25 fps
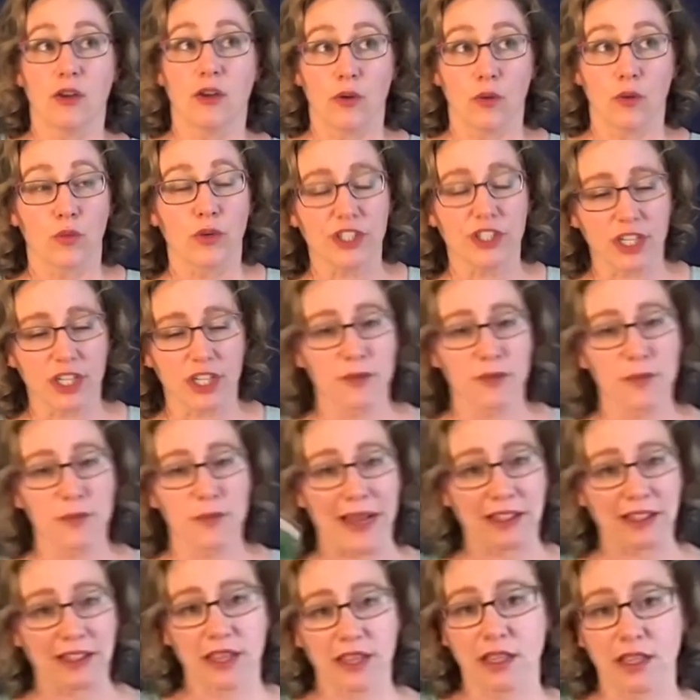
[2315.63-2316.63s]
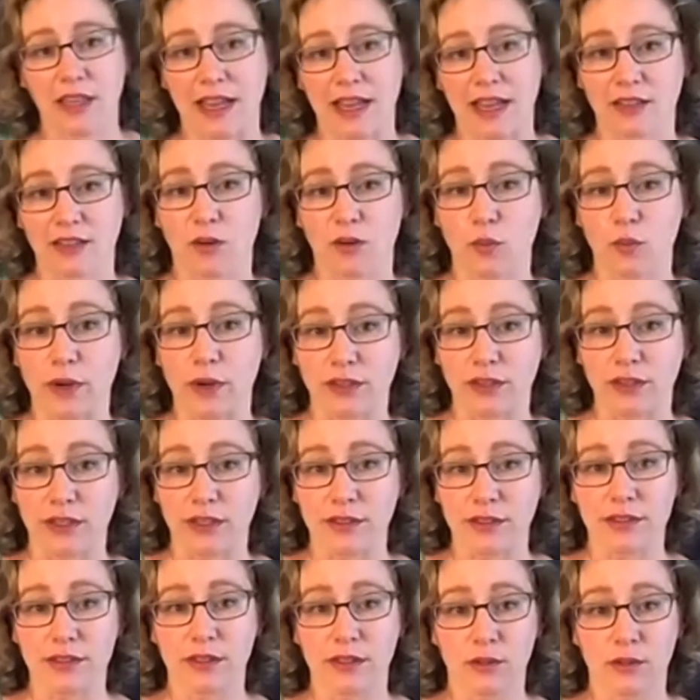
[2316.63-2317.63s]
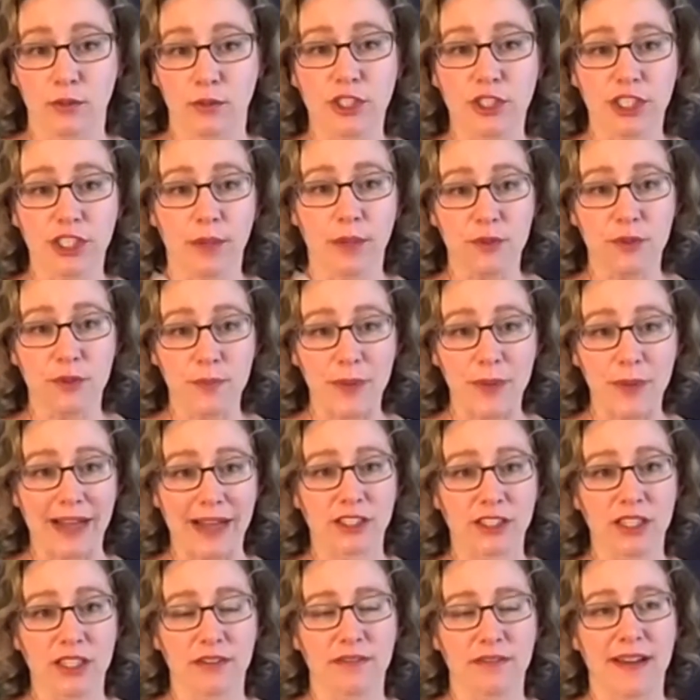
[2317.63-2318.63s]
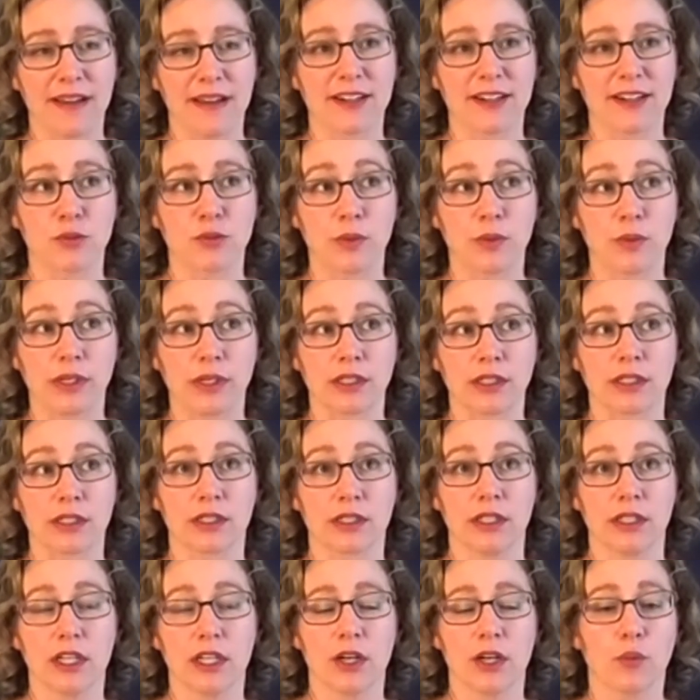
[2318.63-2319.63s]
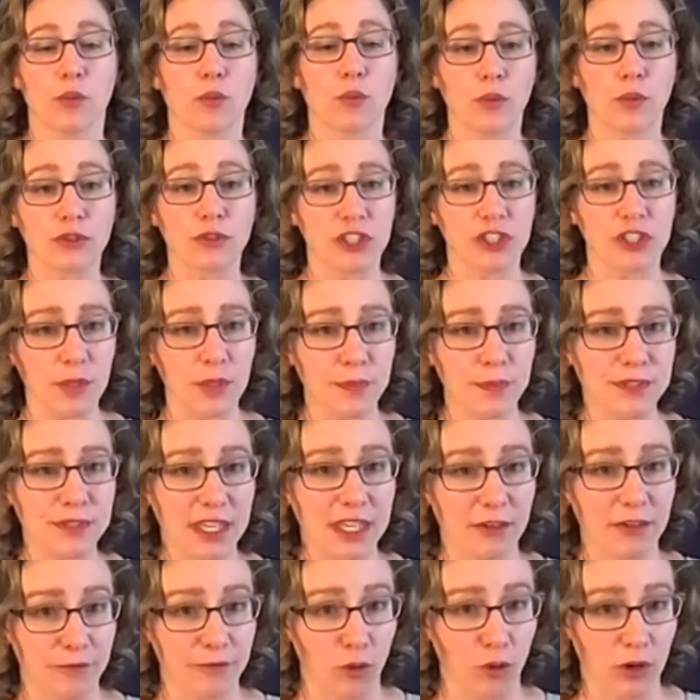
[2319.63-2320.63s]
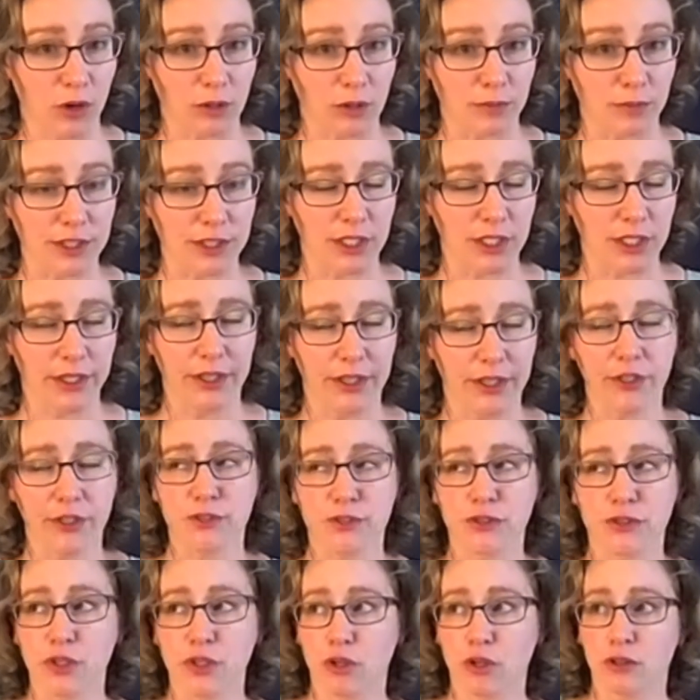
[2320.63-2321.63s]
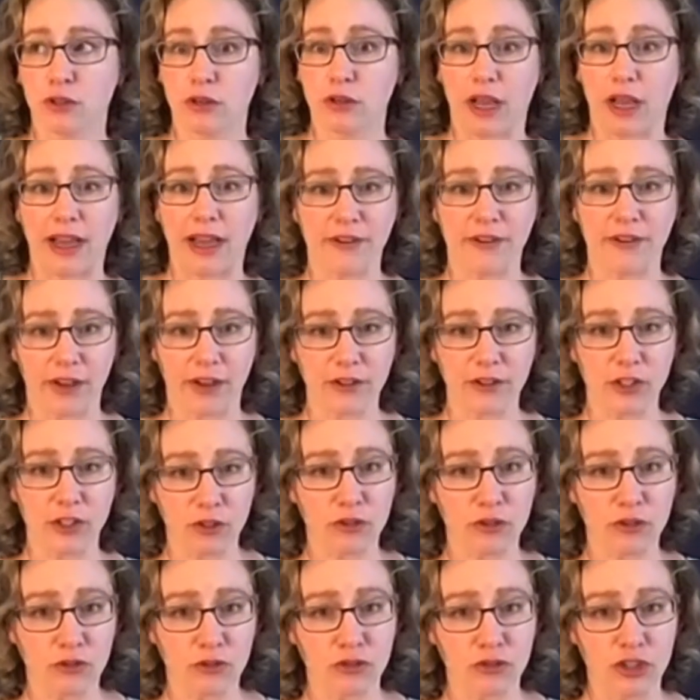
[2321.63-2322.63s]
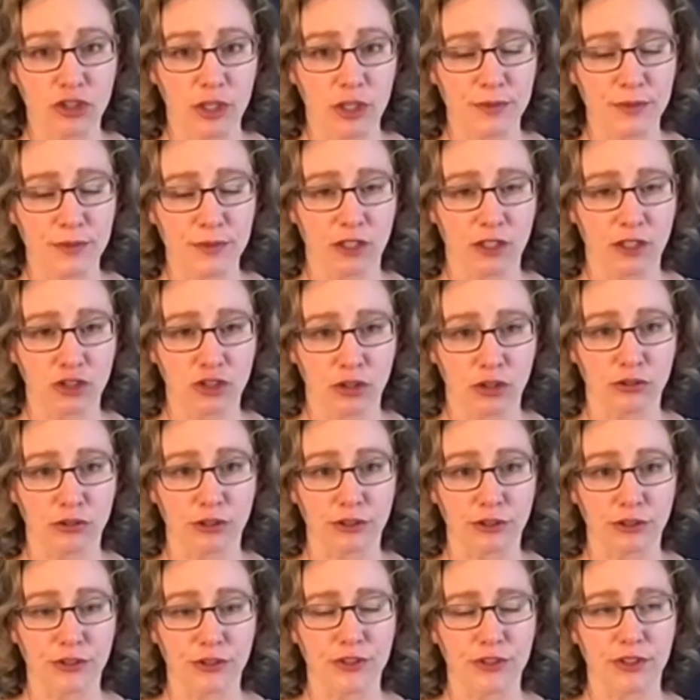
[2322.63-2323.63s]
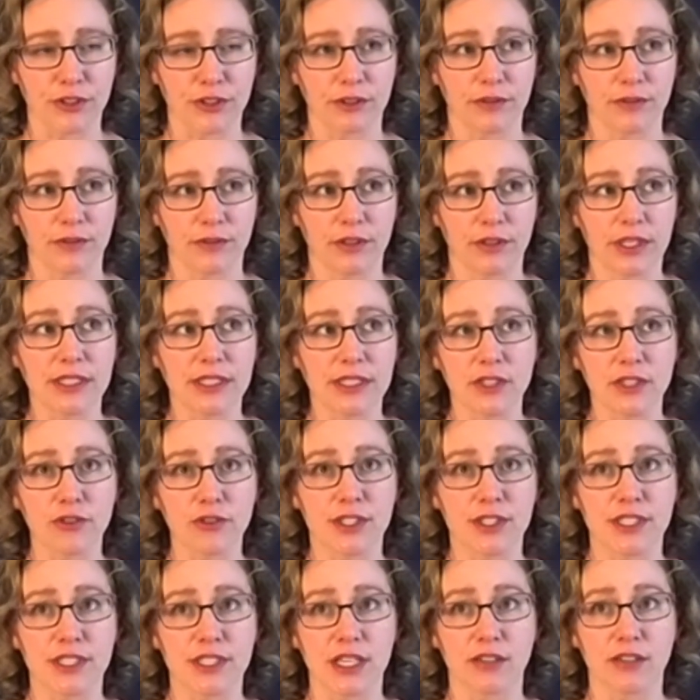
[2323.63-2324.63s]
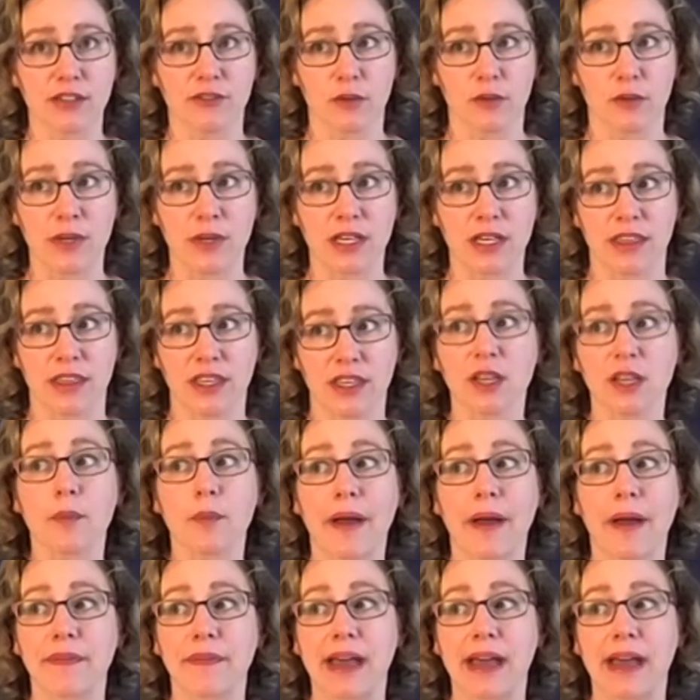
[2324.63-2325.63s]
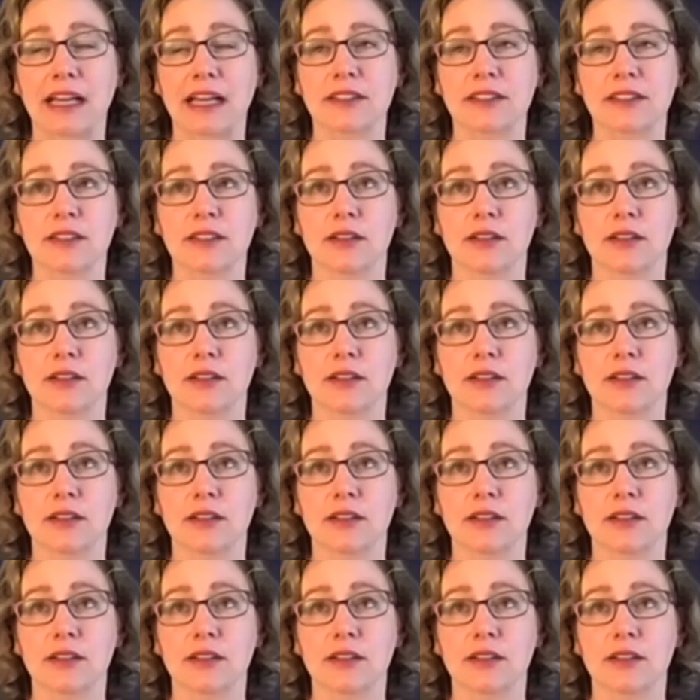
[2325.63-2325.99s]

Which comes back to the lack of awareness, which comes back to the fact where chips get formed. So chips on shoulders. It's interesting for me to think about that.